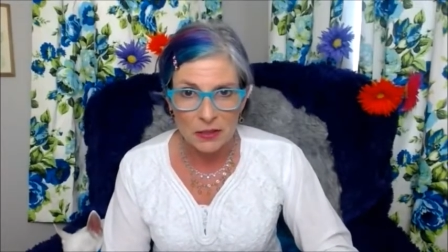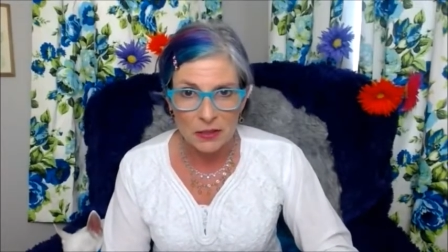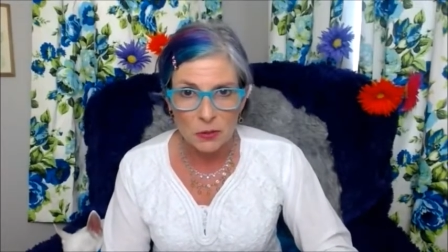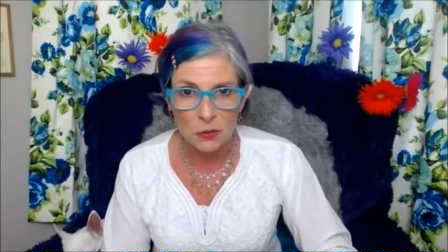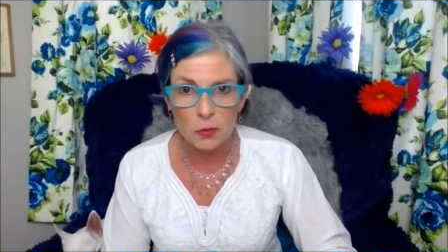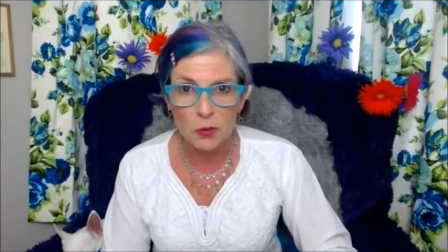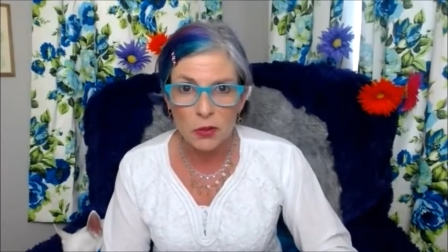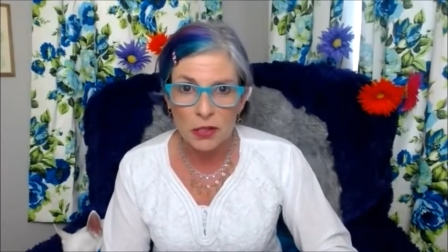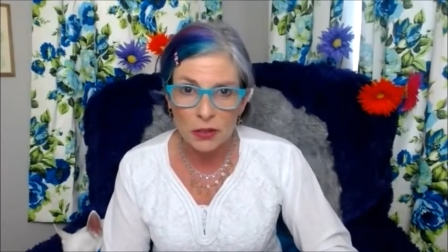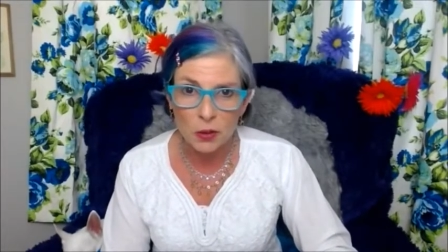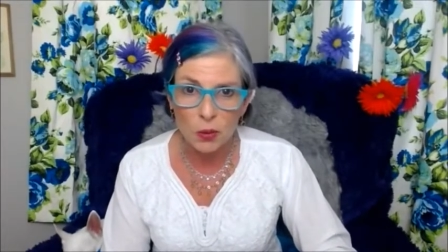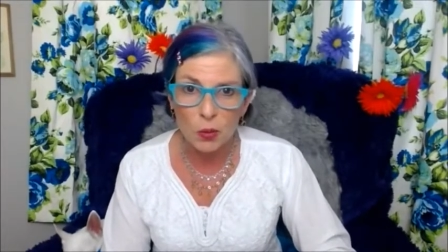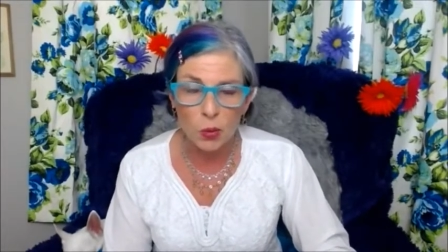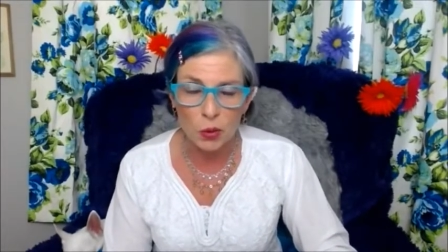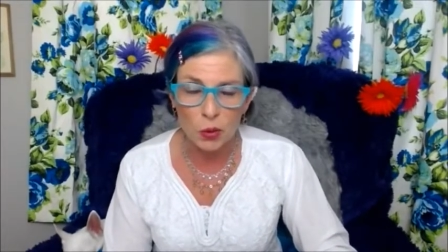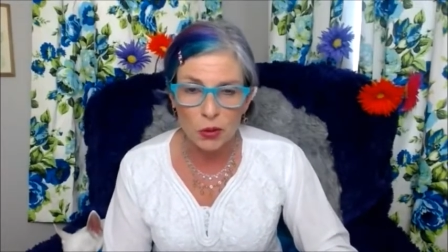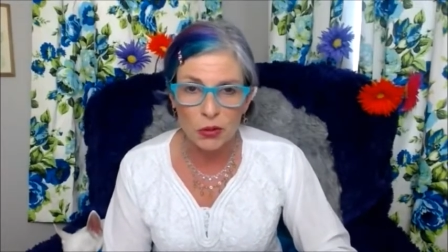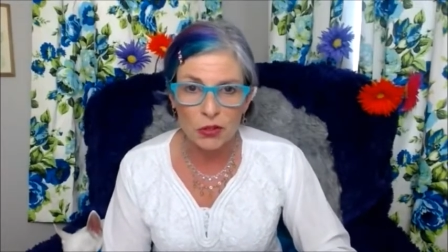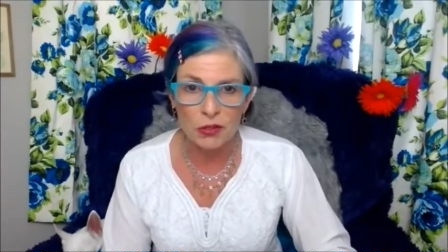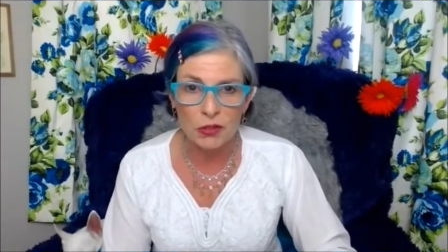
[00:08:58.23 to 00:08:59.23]
real
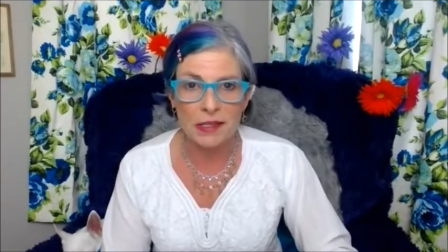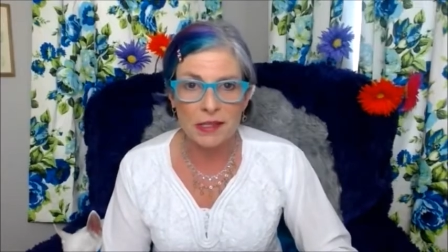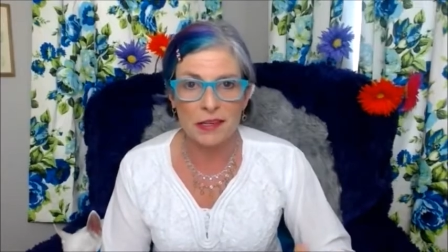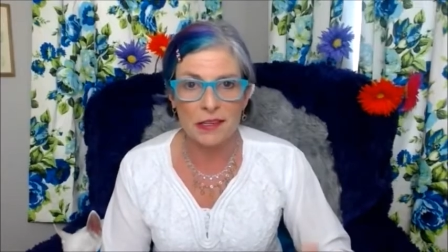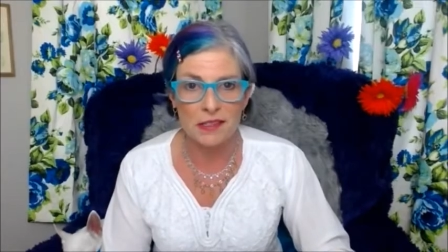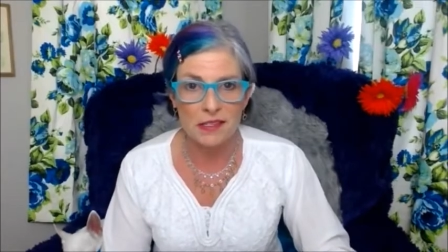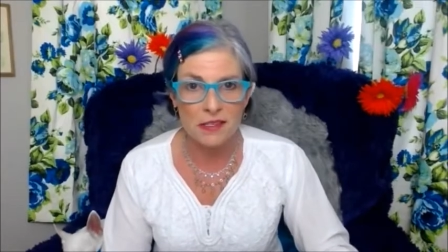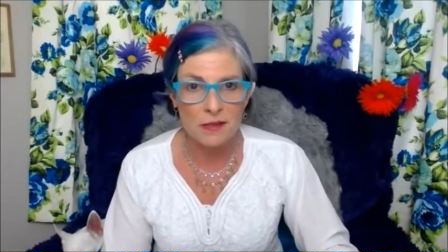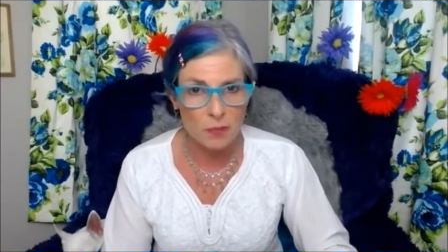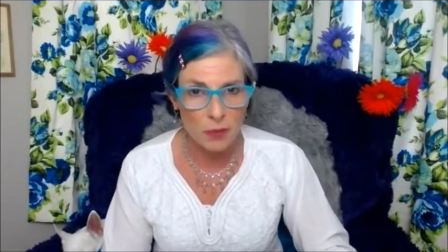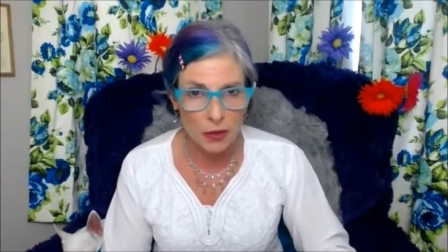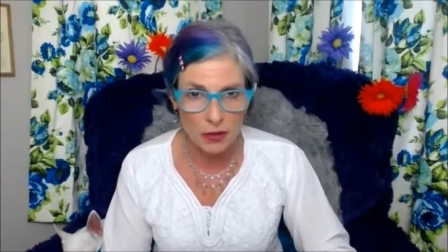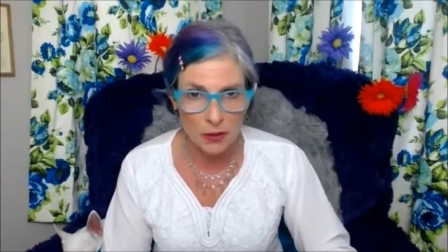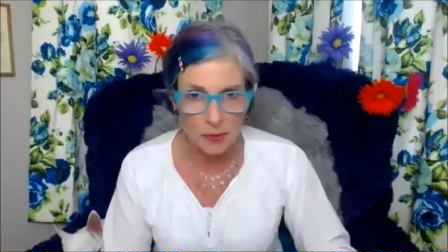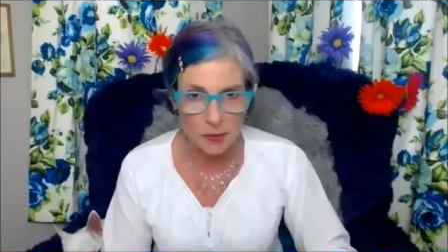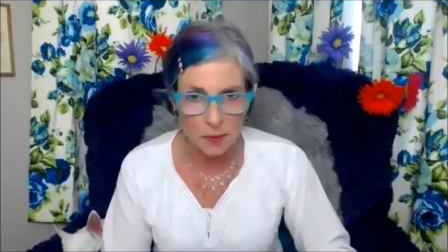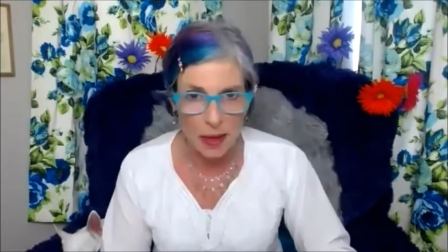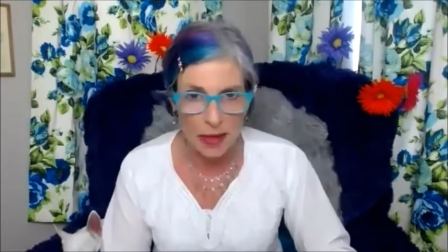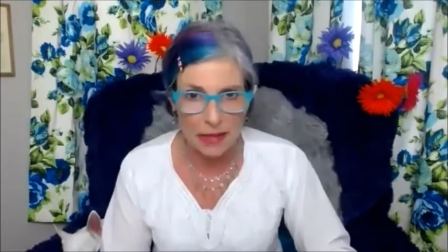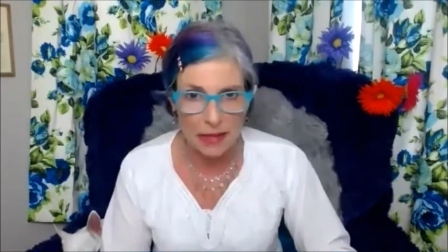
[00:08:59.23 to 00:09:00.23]
world
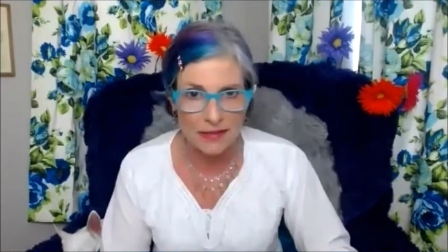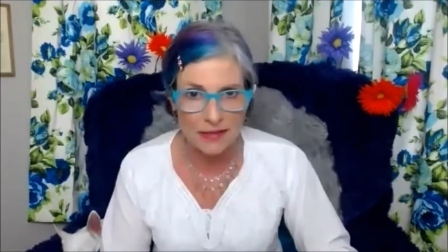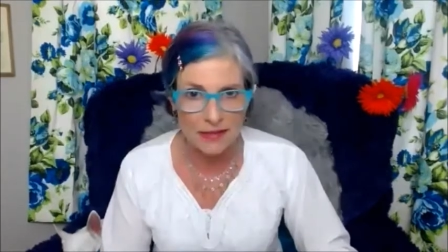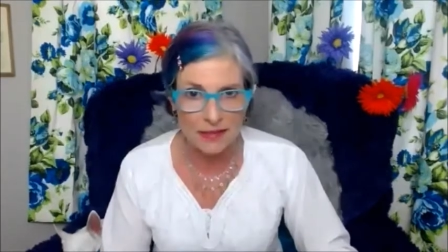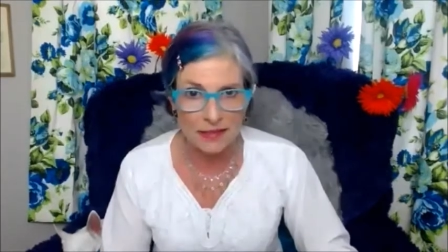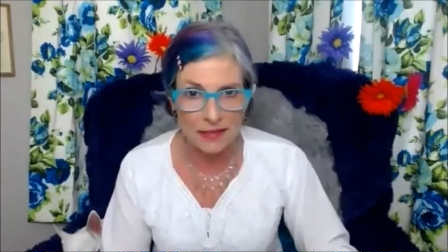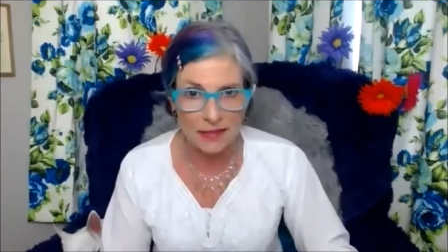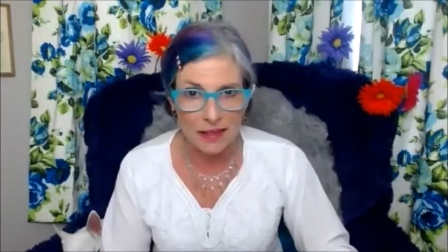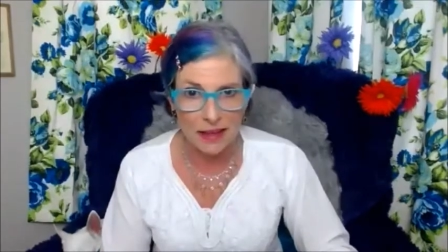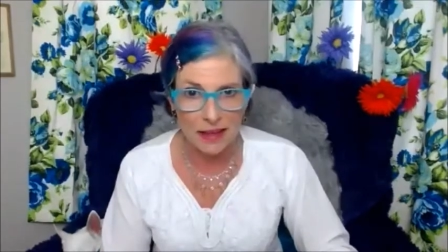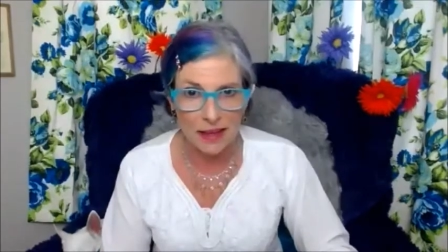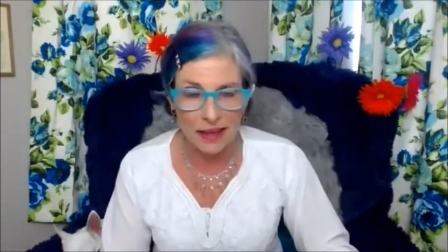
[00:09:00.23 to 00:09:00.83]
experiments.